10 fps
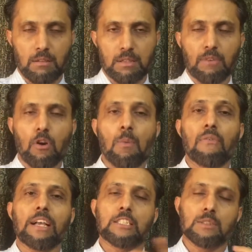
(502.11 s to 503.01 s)
in the form
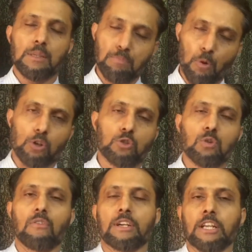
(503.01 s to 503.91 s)
of imports
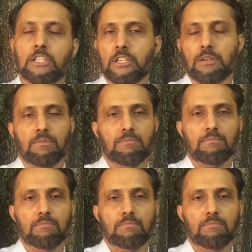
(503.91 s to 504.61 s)
to our nation.